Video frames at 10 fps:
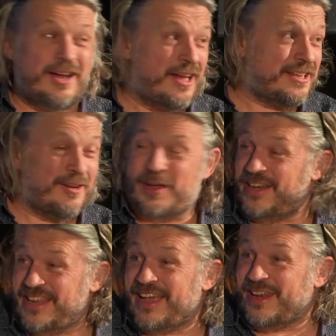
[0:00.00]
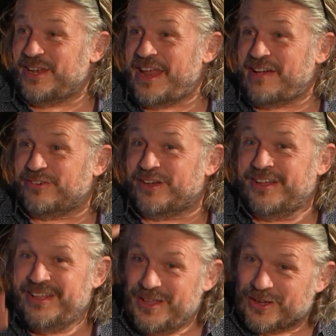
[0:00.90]
It had
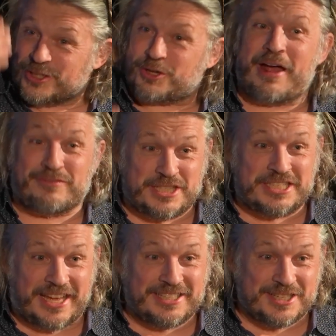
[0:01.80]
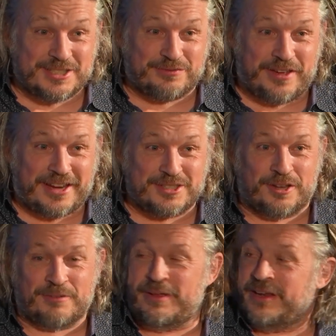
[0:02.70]
never, because gravity takes its effect
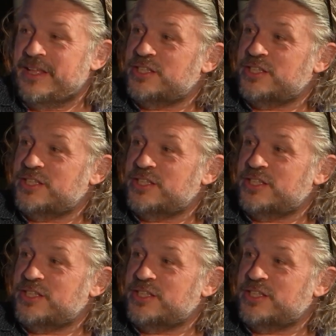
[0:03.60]
on me.